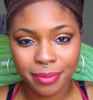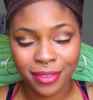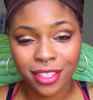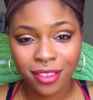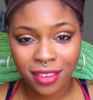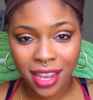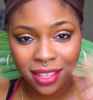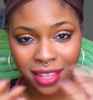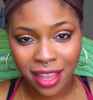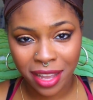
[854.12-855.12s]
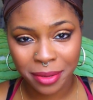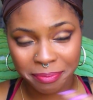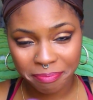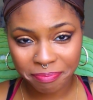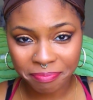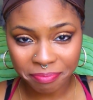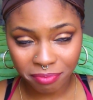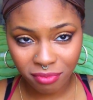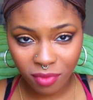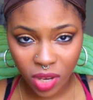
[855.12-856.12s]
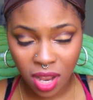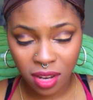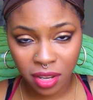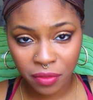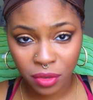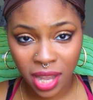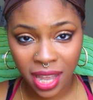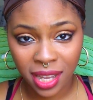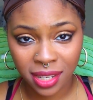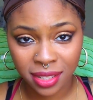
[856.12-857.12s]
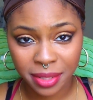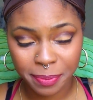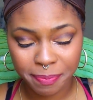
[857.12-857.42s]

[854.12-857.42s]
Until next time, I love you guys.